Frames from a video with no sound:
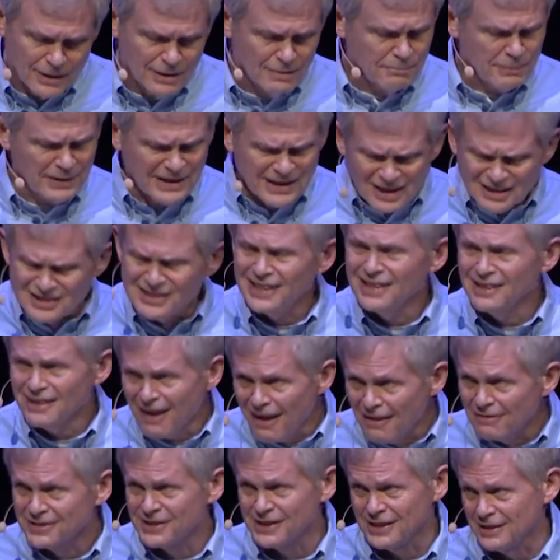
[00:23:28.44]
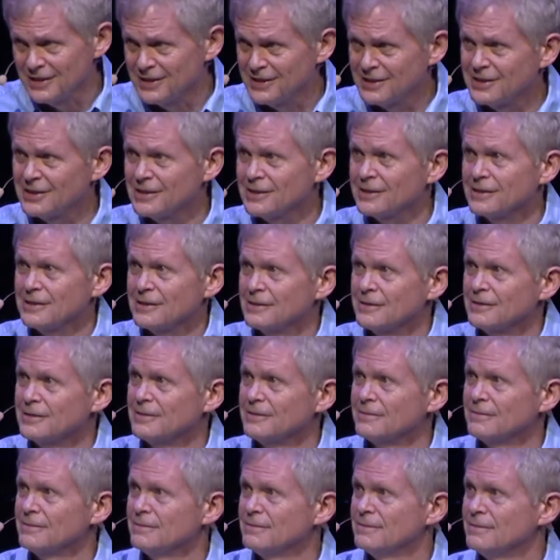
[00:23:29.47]
Because he loves us.
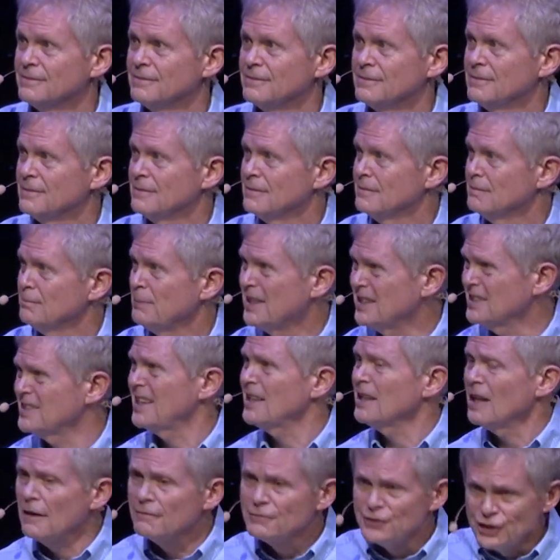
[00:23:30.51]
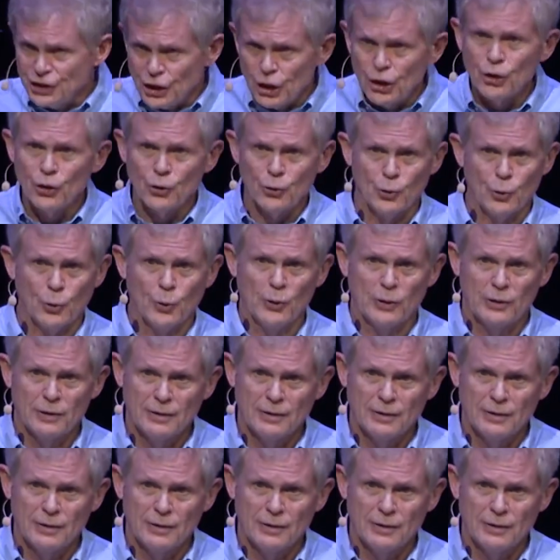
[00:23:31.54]
Because he loves you.